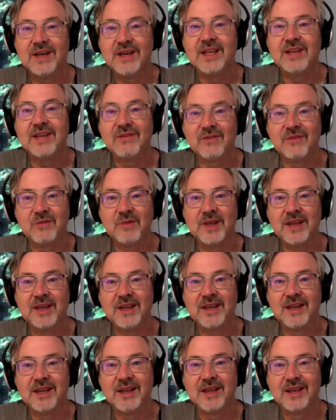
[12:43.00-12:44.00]
for
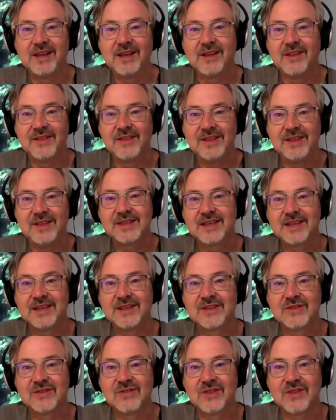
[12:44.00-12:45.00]
me. These
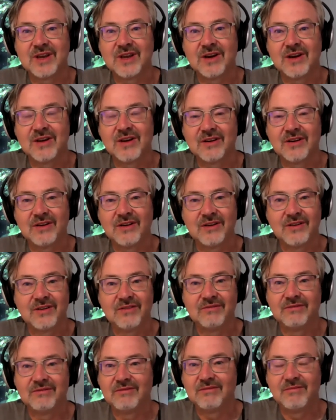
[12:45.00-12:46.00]
kids are there
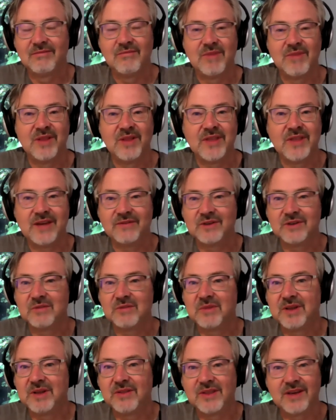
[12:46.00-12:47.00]
month after
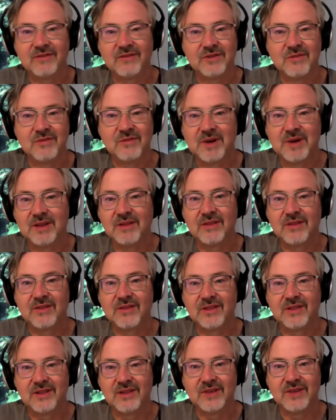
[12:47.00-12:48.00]
month after month,
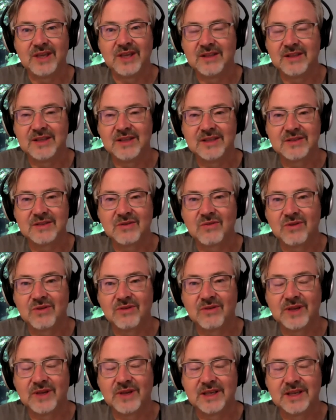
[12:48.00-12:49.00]
living in these
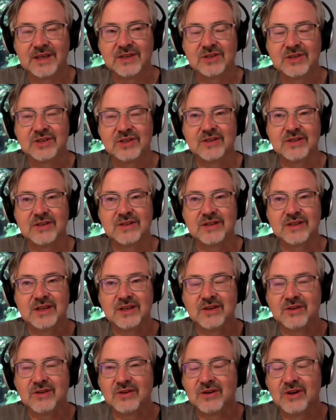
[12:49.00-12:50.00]
horrific conditions, and
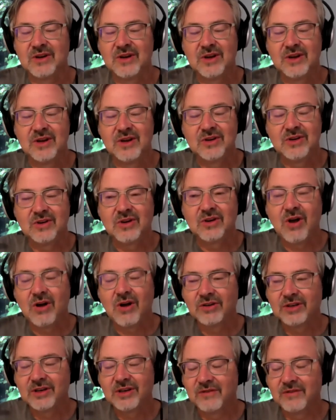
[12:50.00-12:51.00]
your
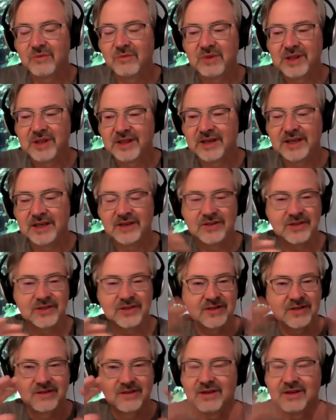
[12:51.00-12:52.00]
cognitive ability
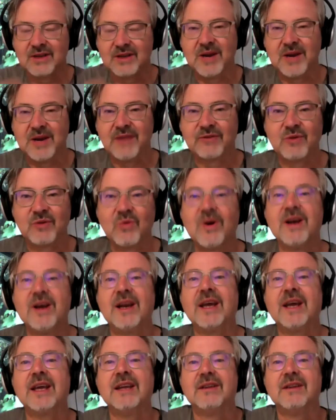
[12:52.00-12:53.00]
just, I mean, after one
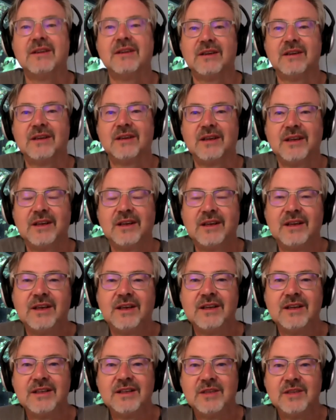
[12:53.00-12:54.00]
night
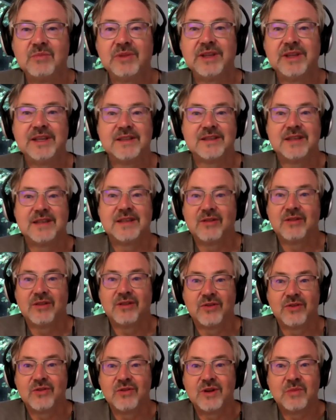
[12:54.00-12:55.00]
depletes down to
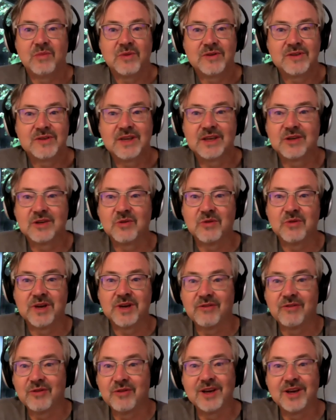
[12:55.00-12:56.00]
30% or
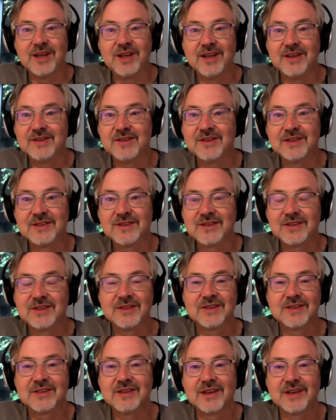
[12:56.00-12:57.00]
whatever it is. It's
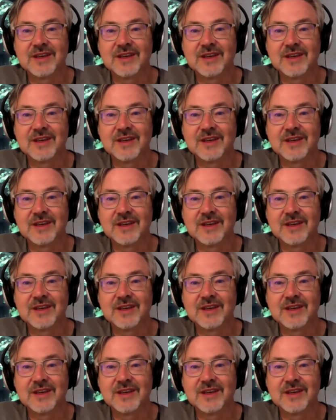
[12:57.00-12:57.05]
just